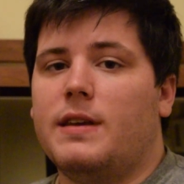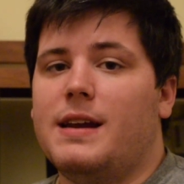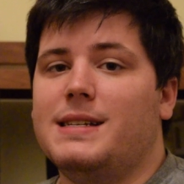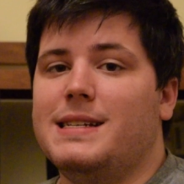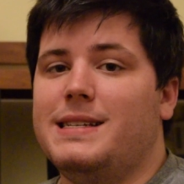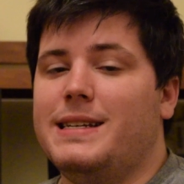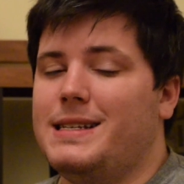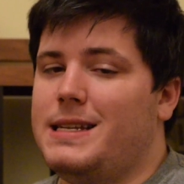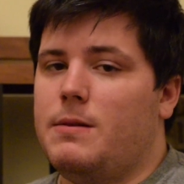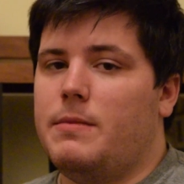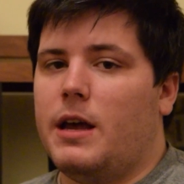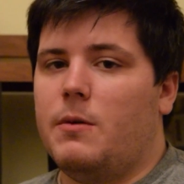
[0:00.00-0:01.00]
It has a
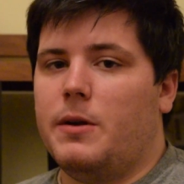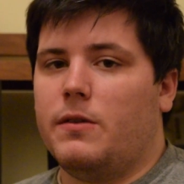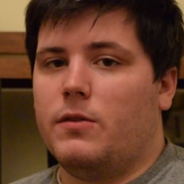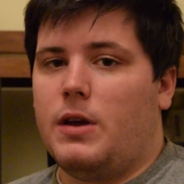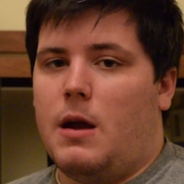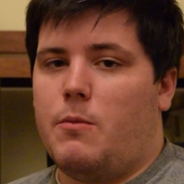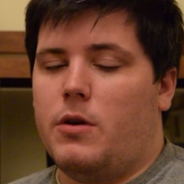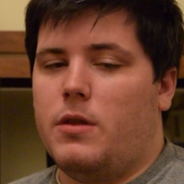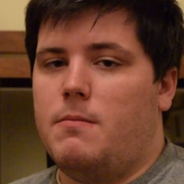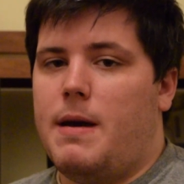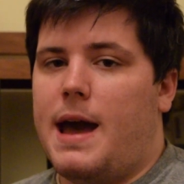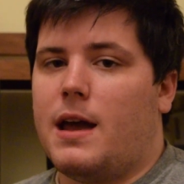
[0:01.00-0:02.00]
16 megapixel camera on
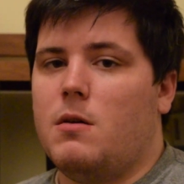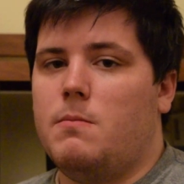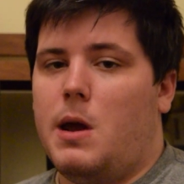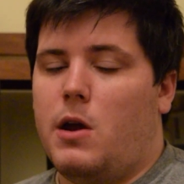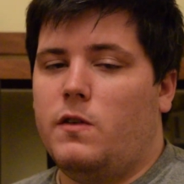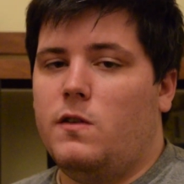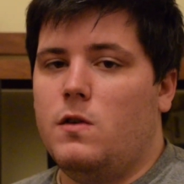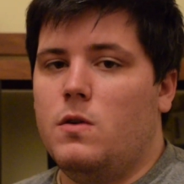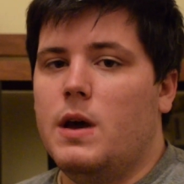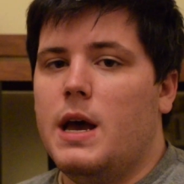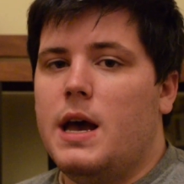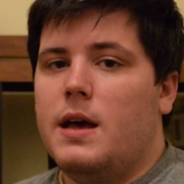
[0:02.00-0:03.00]
the back compared
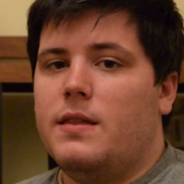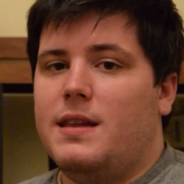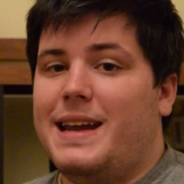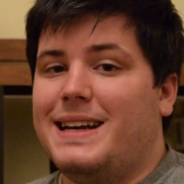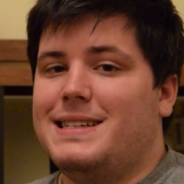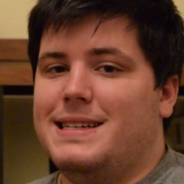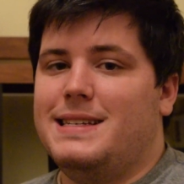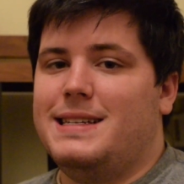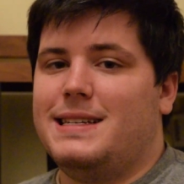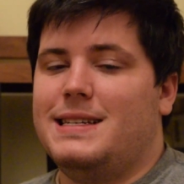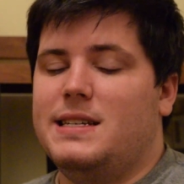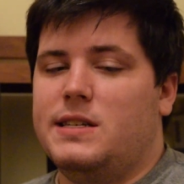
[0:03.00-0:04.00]
to the Nexus
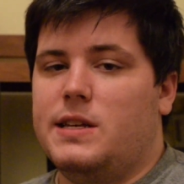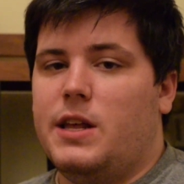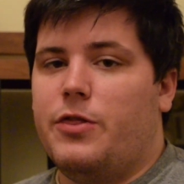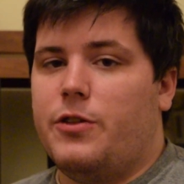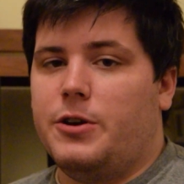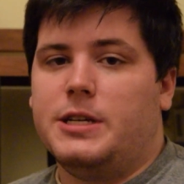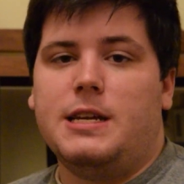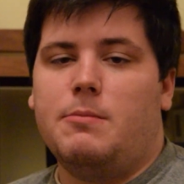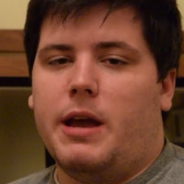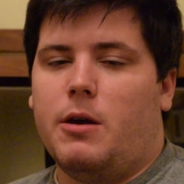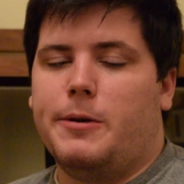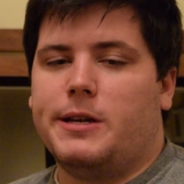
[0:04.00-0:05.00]
6's 13
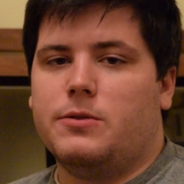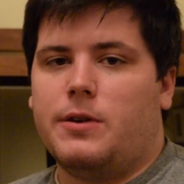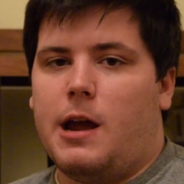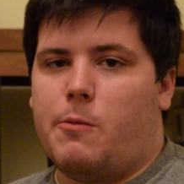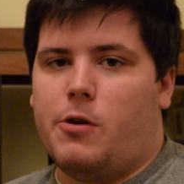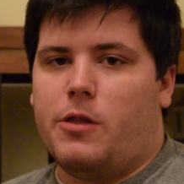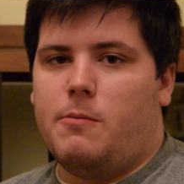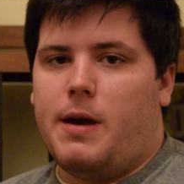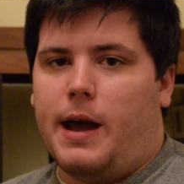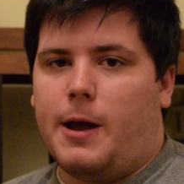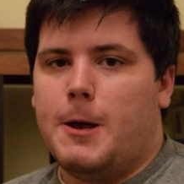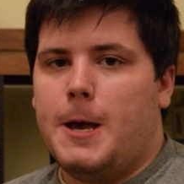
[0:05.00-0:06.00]
megapixel camera on the
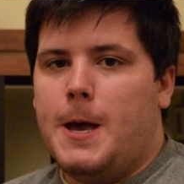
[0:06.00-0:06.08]
back.